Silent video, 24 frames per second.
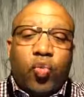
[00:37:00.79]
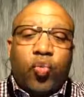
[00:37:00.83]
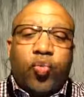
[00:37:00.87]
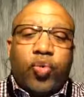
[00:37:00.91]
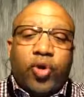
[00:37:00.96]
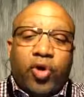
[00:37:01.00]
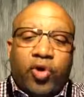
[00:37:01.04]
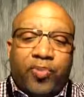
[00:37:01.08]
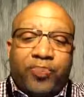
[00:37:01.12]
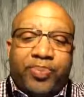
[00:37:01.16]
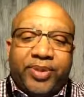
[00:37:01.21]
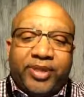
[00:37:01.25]

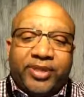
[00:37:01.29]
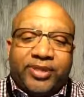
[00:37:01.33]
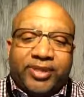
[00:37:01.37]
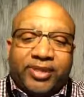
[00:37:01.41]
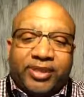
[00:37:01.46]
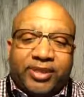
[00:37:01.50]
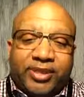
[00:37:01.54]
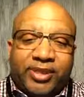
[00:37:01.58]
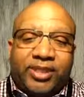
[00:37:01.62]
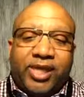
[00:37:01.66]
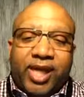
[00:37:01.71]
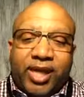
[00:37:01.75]
will be
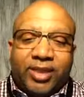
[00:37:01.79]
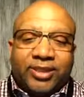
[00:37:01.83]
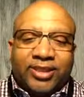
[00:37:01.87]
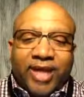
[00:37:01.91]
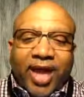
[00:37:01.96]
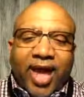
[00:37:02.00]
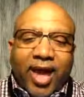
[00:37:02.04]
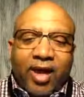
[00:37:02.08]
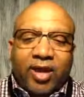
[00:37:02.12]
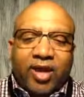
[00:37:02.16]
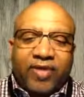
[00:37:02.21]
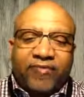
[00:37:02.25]

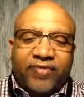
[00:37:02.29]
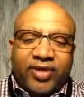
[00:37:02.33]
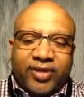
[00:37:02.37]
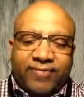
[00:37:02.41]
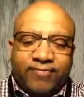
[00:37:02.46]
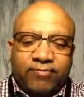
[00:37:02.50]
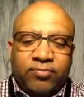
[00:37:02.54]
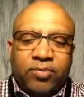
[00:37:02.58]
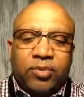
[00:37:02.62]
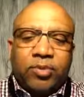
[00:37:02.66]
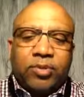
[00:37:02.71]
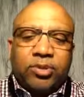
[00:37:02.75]
sucked out of
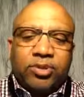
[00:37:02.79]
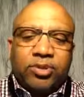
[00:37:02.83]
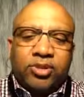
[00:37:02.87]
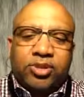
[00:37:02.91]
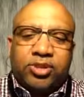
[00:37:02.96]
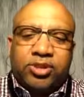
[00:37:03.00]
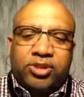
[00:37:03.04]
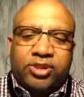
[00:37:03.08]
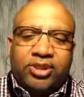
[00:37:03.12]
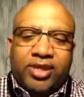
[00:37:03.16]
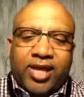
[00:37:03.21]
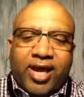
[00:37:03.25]
it,
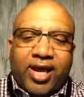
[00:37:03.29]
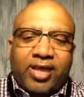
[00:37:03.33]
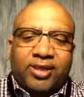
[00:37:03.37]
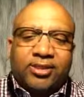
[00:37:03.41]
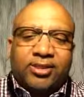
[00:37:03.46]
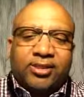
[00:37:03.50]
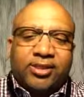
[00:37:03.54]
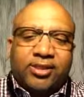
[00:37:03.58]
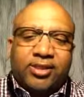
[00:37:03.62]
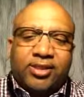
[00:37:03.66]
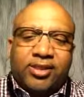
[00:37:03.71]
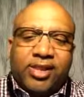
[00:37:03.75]
just